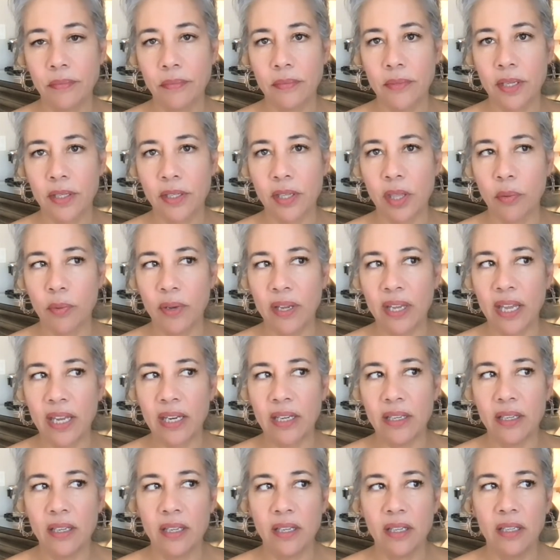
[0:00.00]
so that we
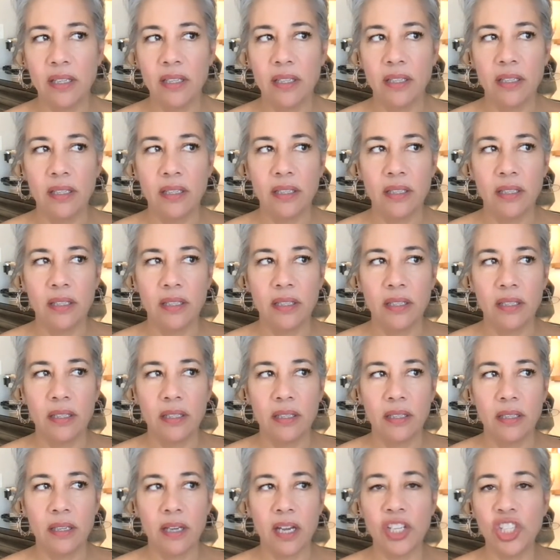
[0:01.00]
get
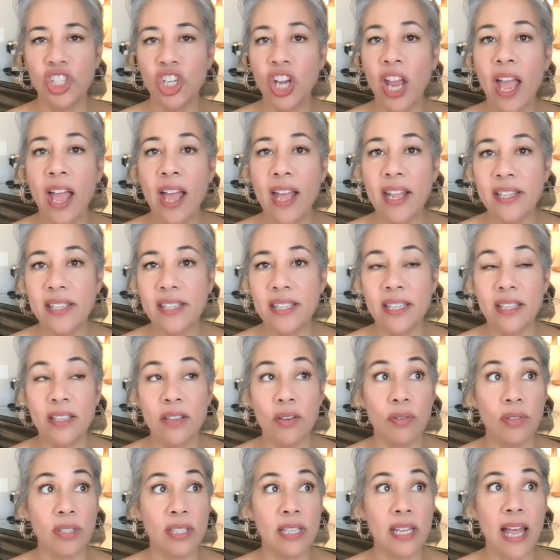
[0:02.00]
a chance in
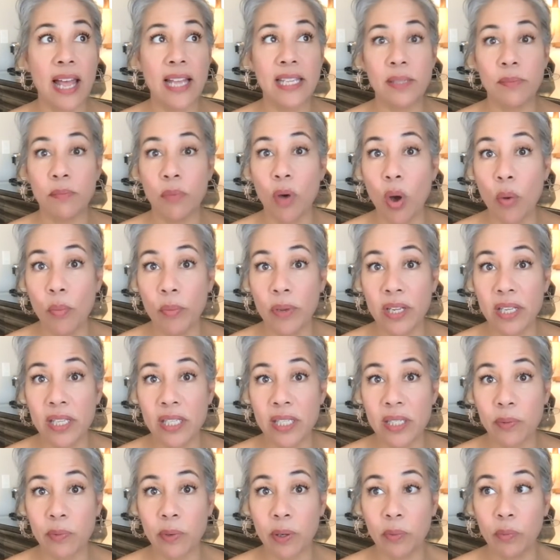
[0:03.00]
those last
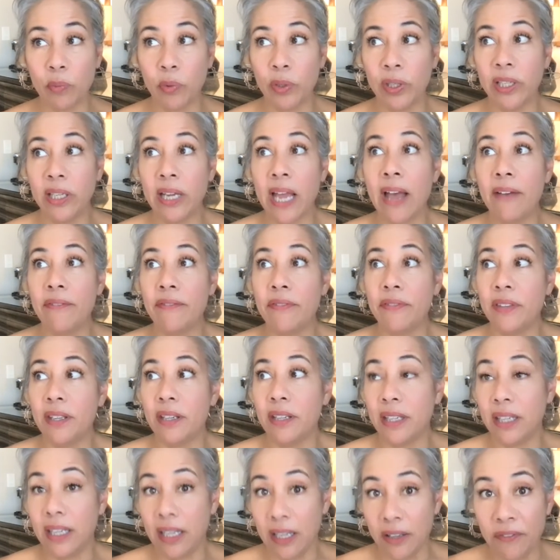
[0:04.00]
moments when we have
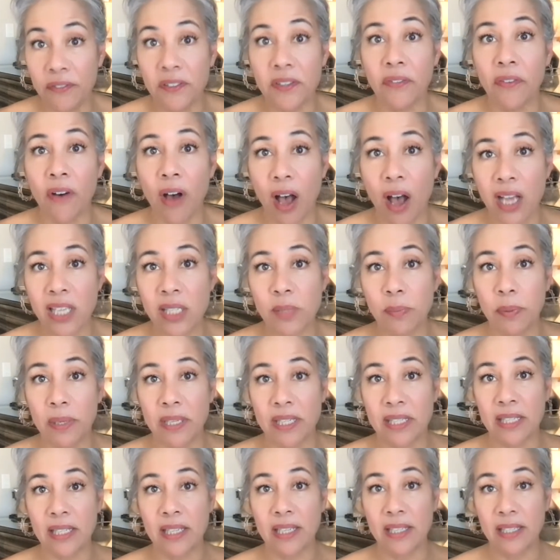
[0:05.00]
the gift of
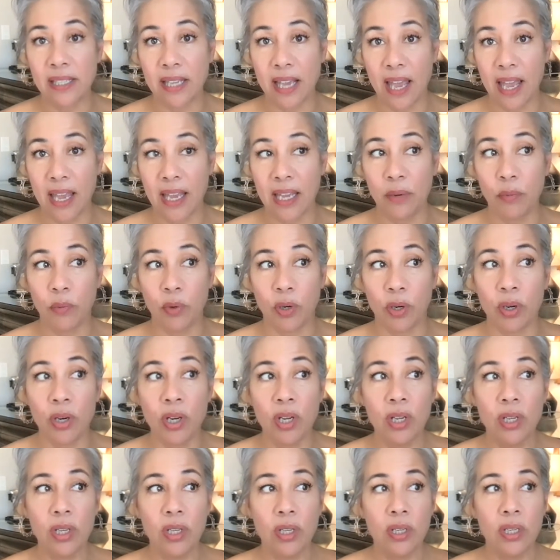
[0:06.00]
hospice, say, and we're
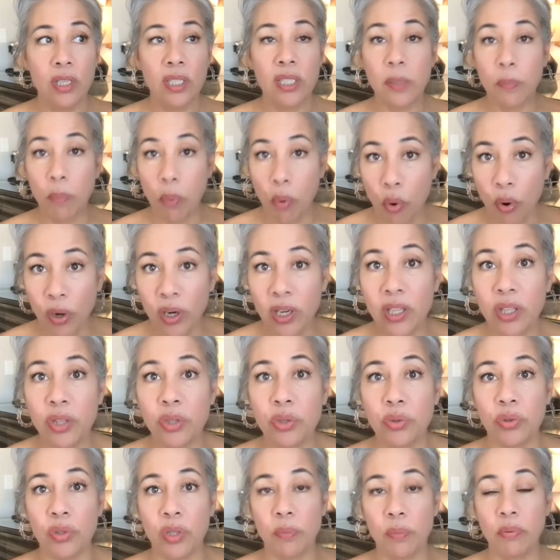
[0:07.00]
supported
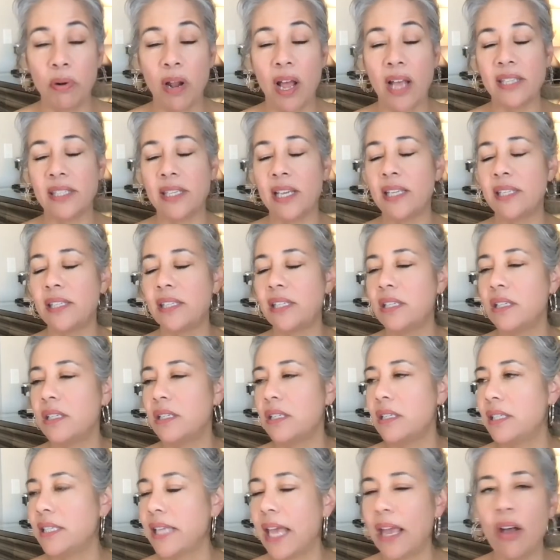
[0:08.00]
through the process
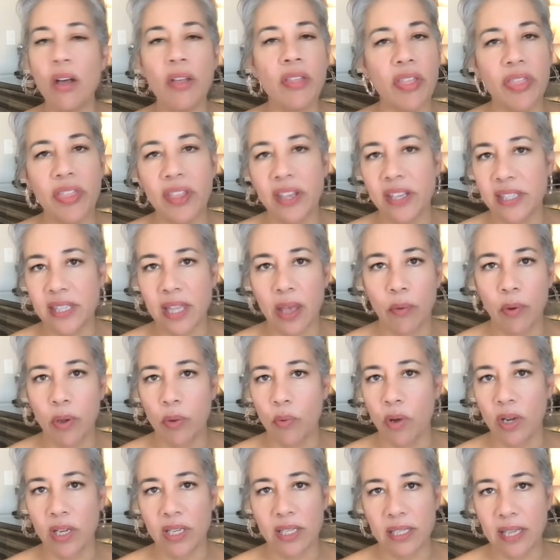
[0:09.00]
to say all the things that we
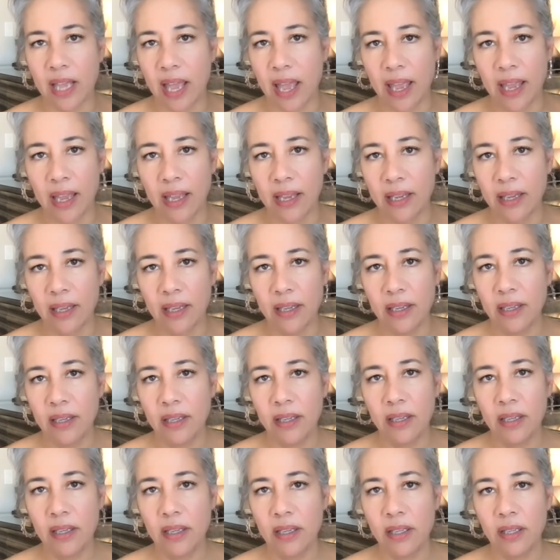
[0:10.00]
want to say
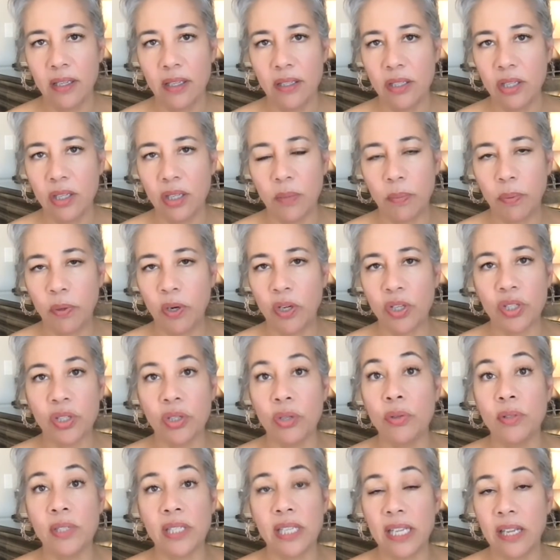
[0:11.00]
to the person
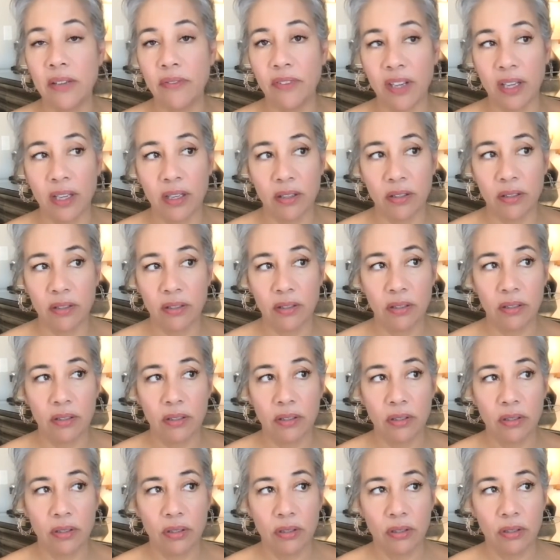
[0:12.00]
who's leaving
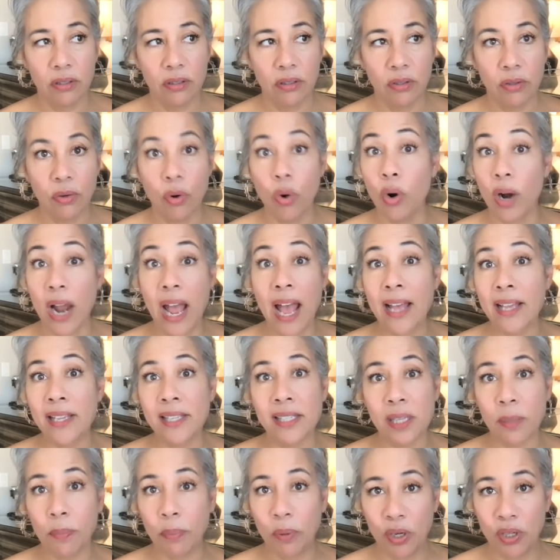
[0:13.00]
or
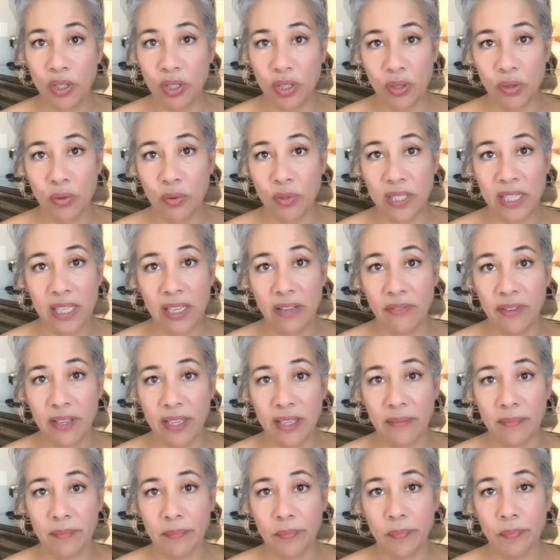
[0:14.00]
as the person who's leaving.